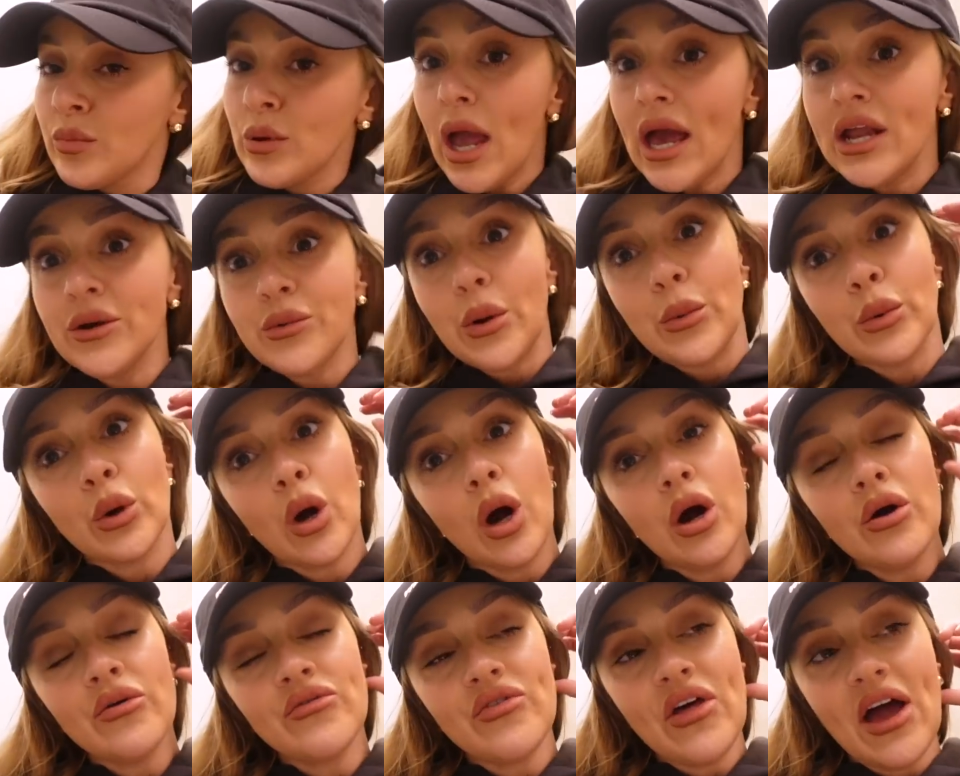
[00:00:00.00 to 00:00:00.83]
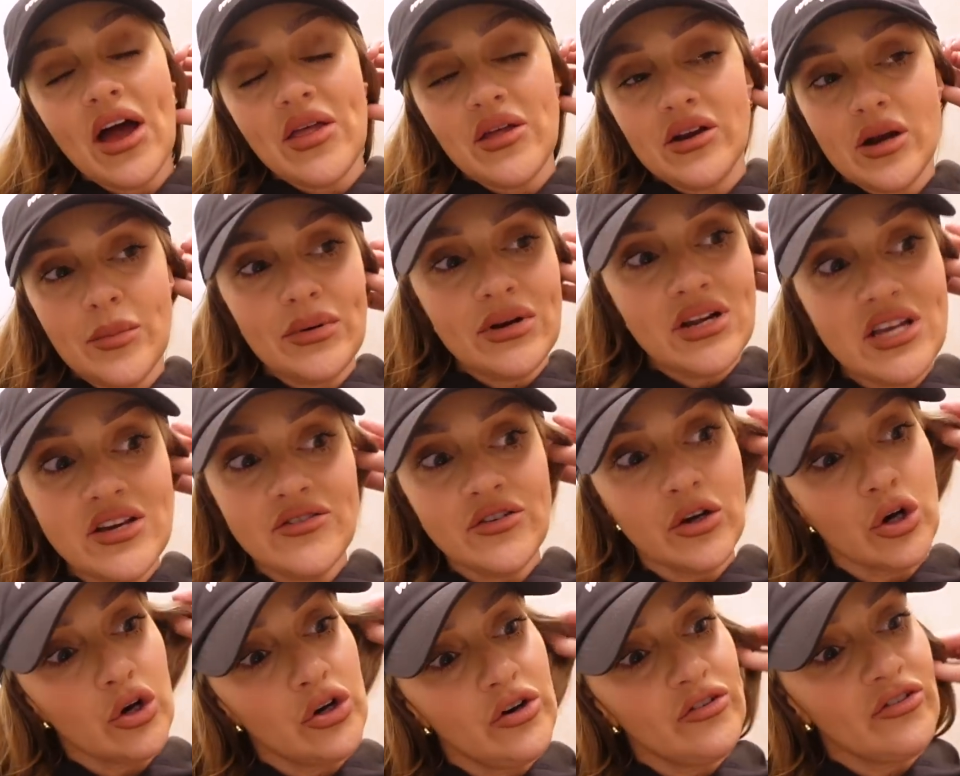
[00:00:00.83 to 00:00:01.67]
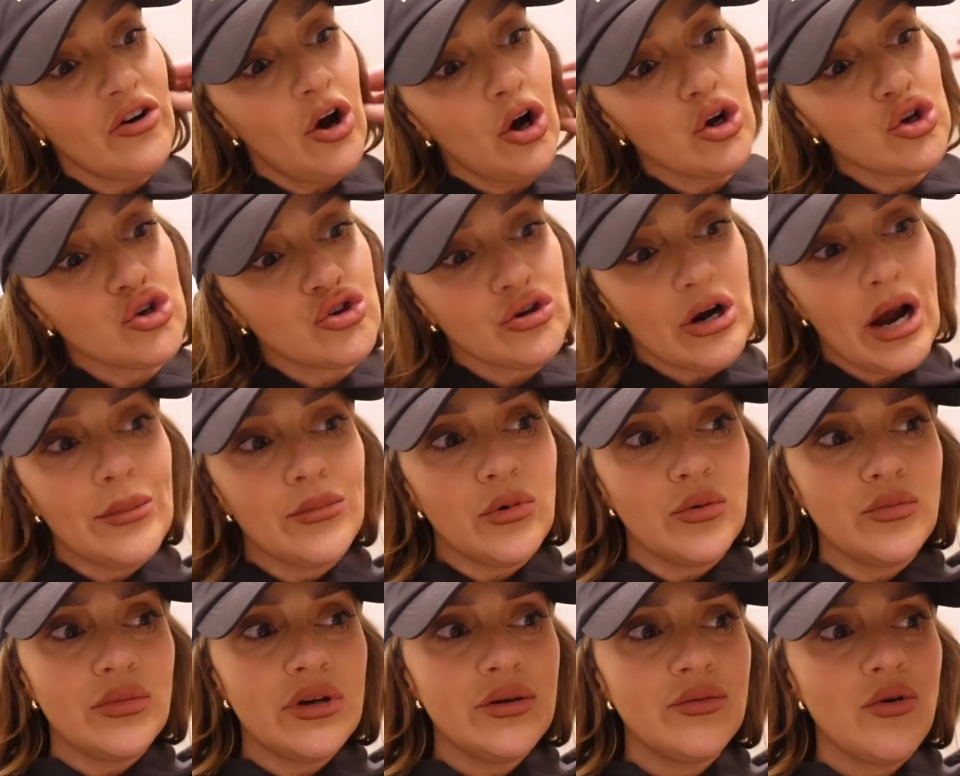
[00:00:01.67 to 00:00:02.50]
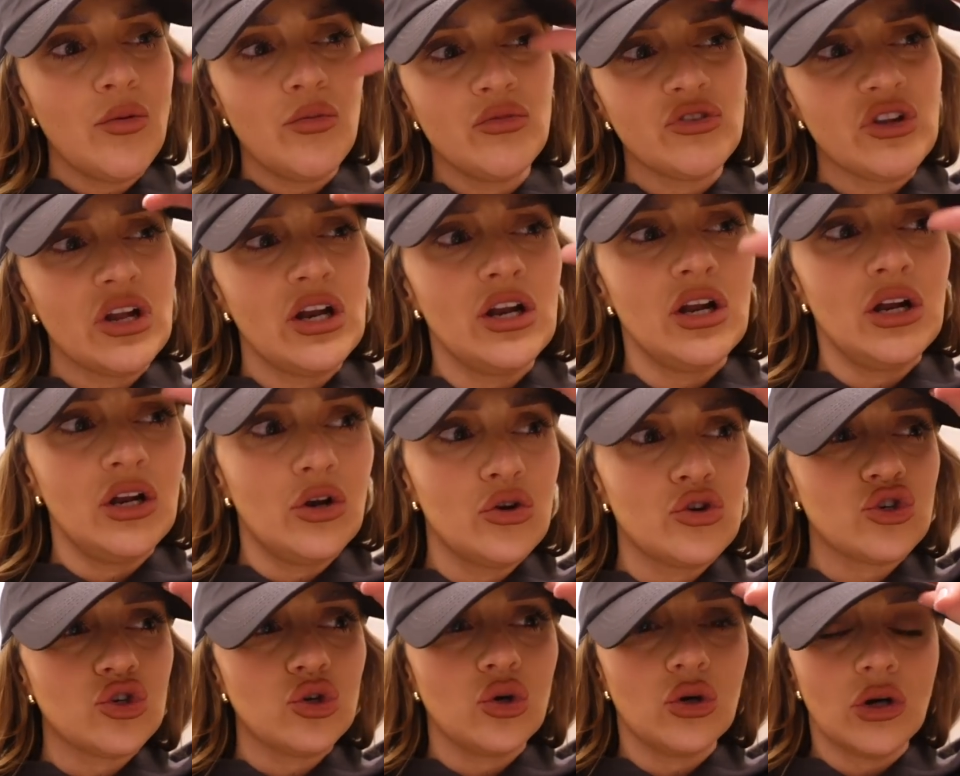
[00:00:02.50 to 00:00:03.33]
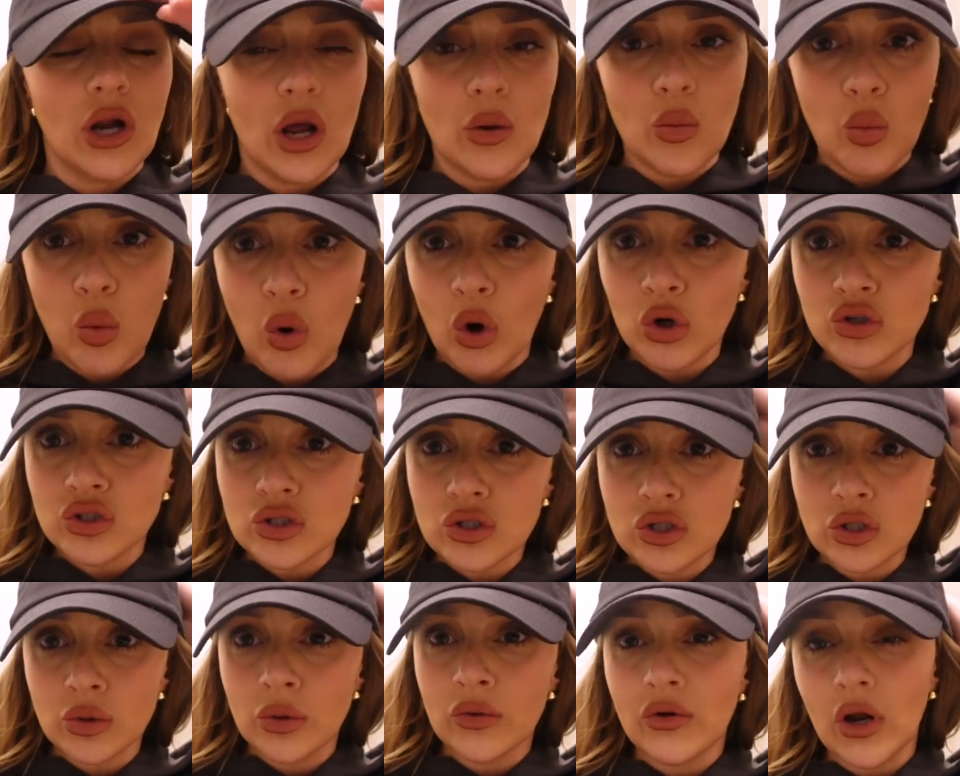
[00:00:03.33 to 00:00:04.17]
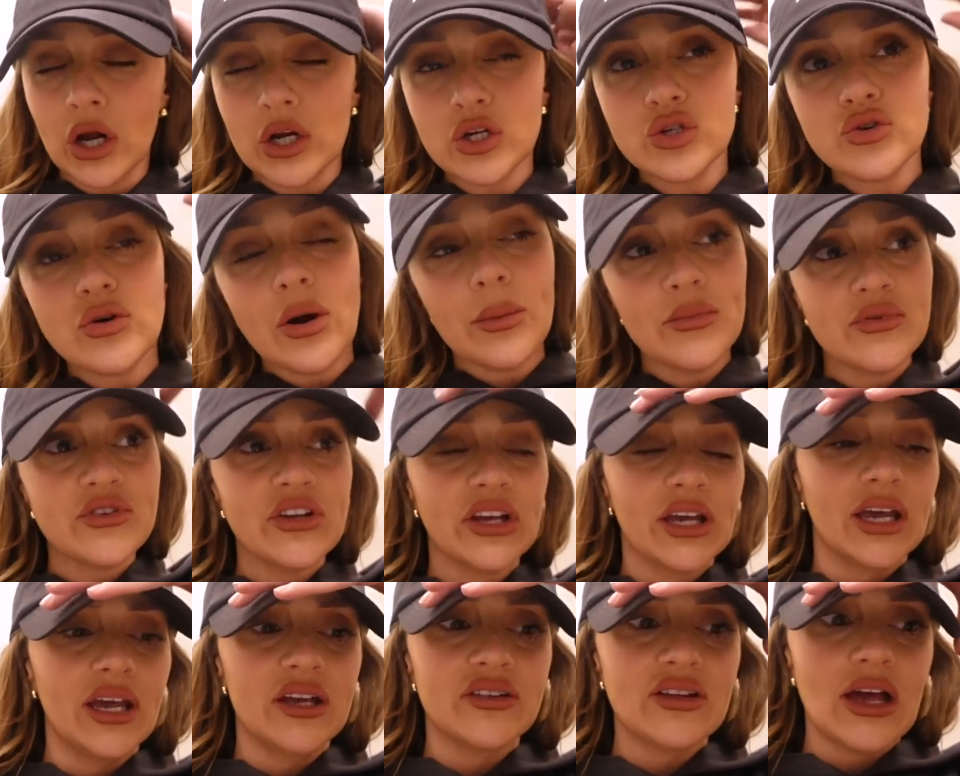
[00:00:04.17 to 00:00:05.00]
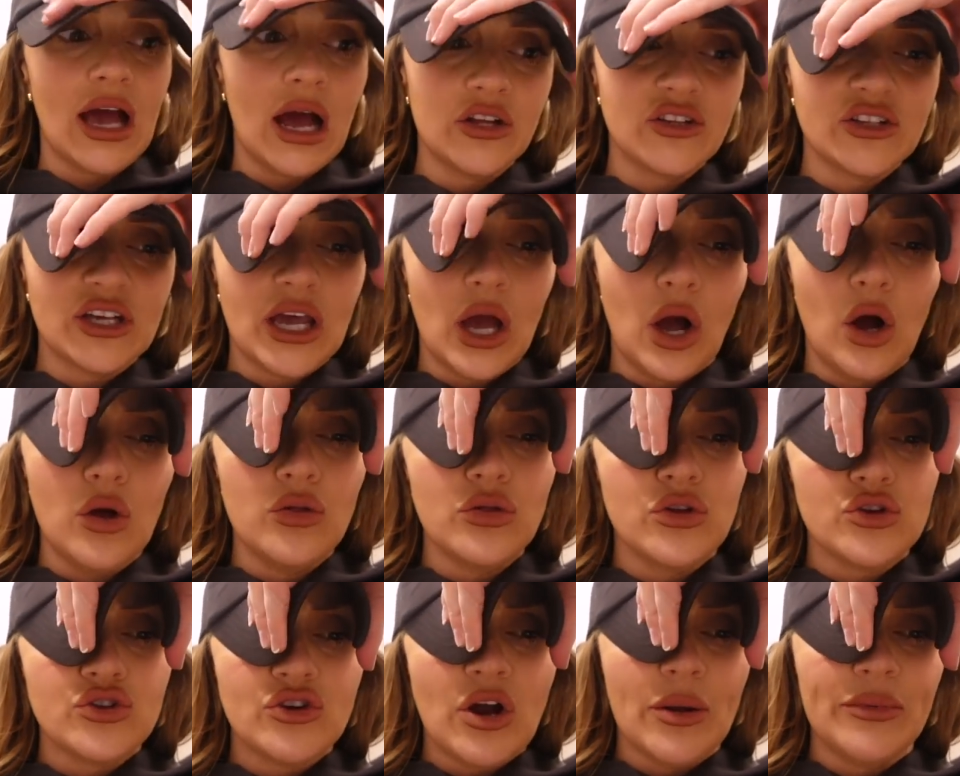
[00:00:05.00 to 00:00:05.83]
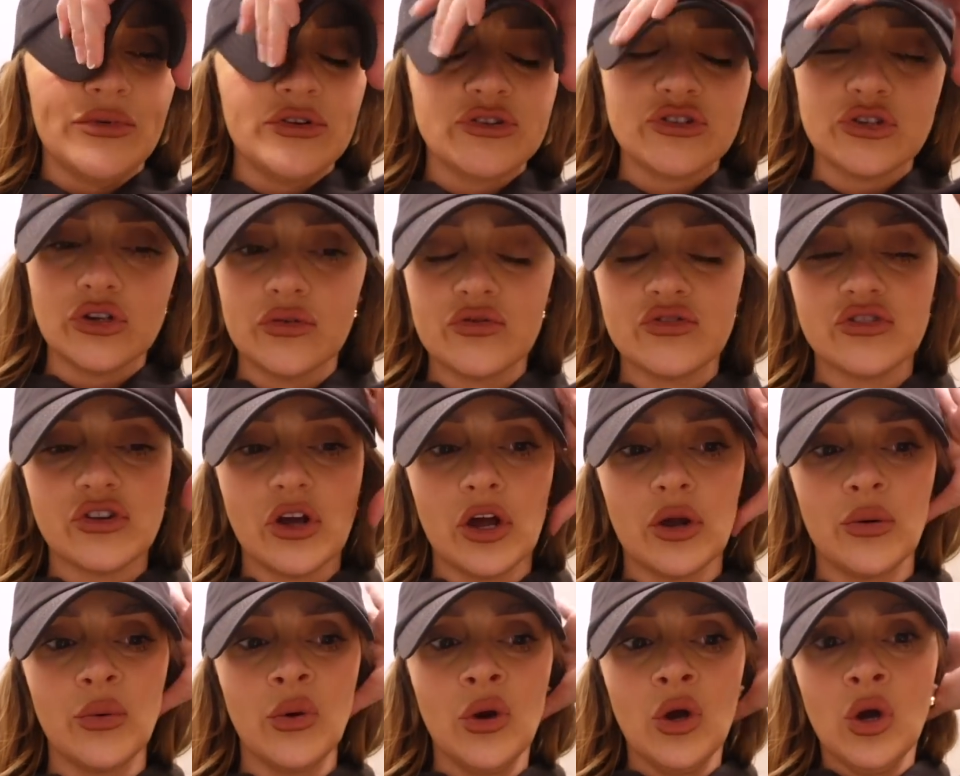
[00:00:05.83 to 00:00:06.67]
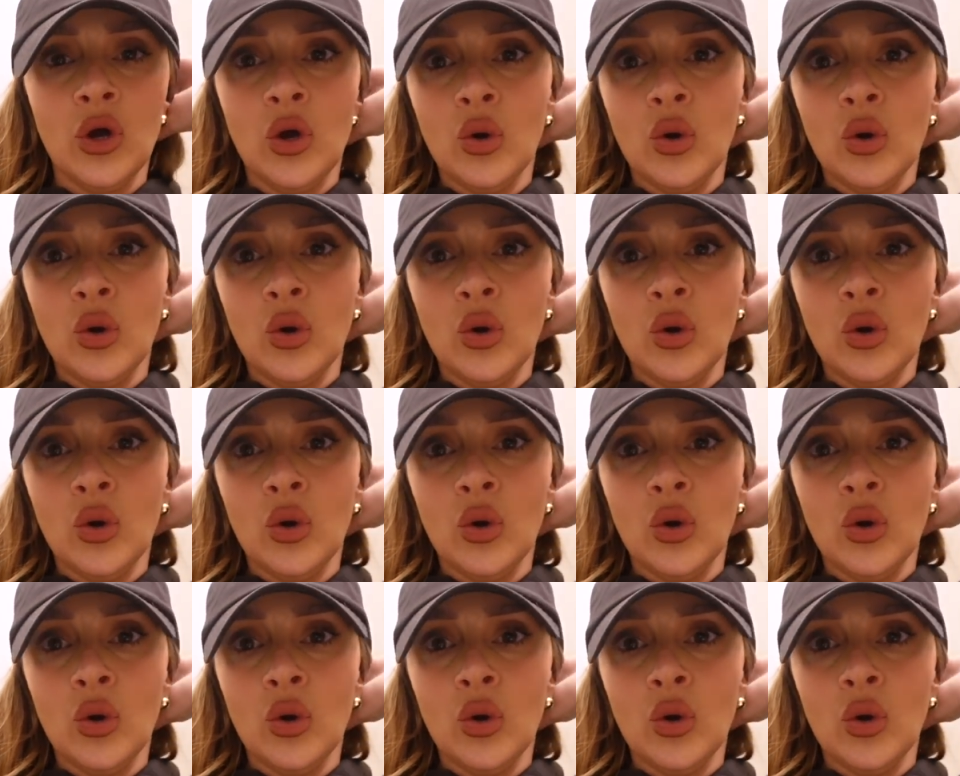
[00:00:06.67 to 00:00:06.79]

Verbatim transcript: but yeah, anyway, we got off there, then I believe you could have got a tram, but me and mum was a little unsure like what to do with like tram tickets, how to get on the tram and stuff, so